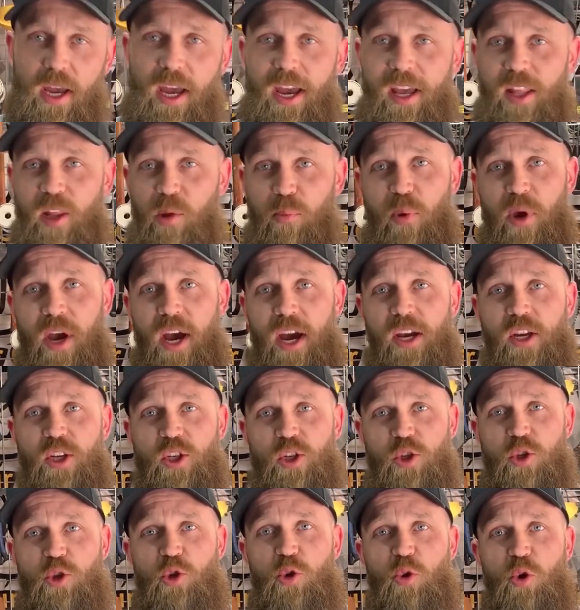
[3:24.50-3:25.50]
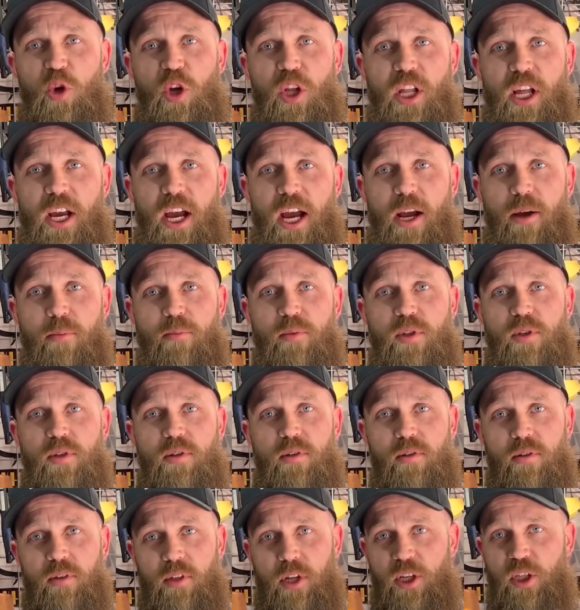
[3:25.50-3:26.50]
and the package of two
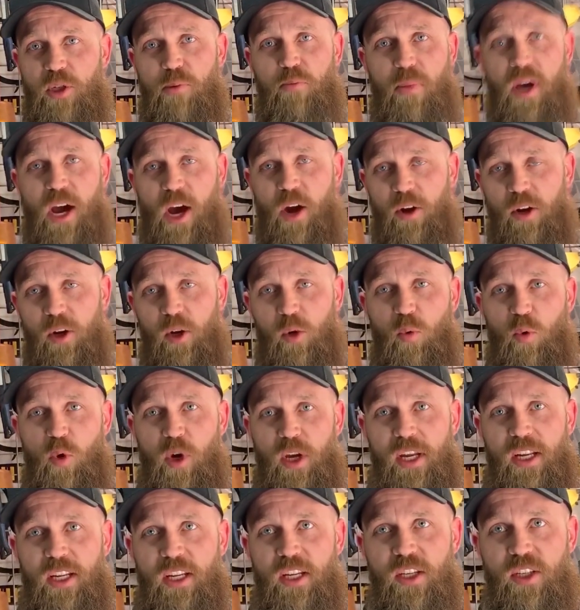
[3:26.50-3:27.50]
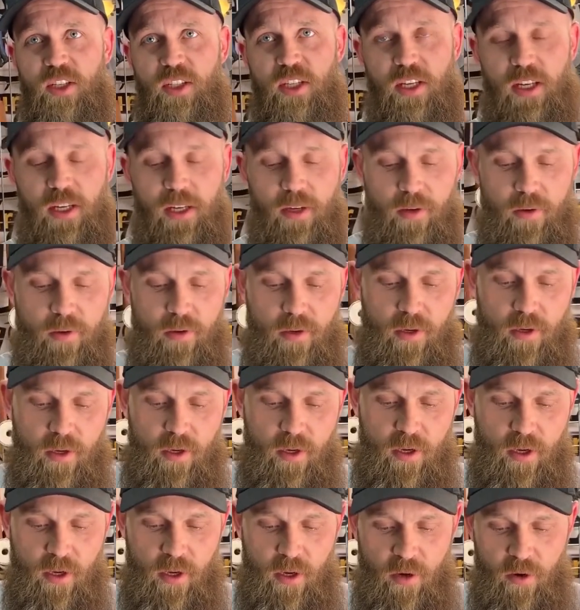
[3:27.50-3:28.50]
clamps. Let you mount it quick and easy
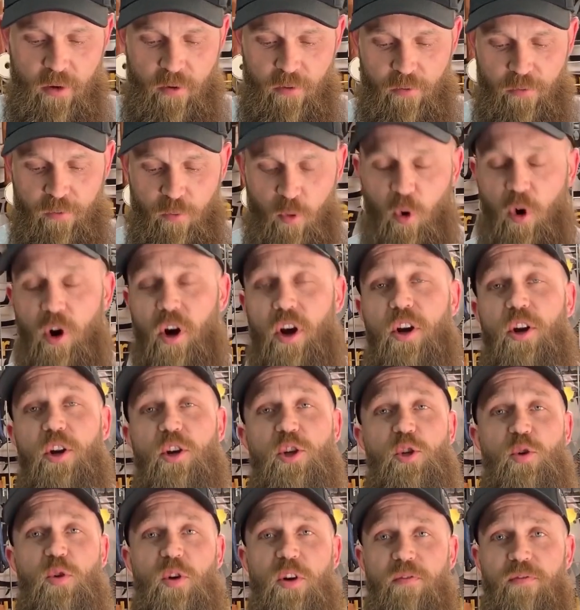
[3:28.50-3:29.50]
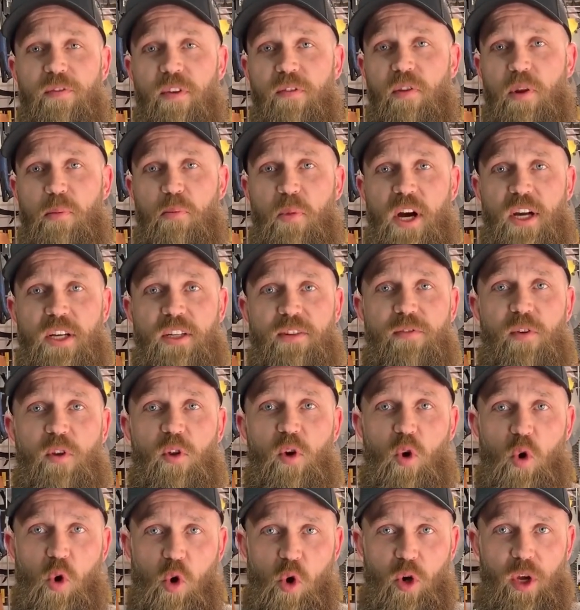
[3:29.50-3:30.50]
for under 250 bucks for
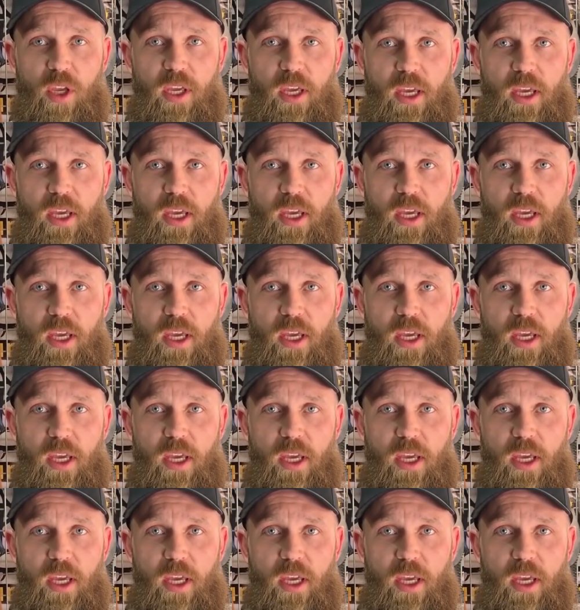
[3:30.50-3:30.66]
the whole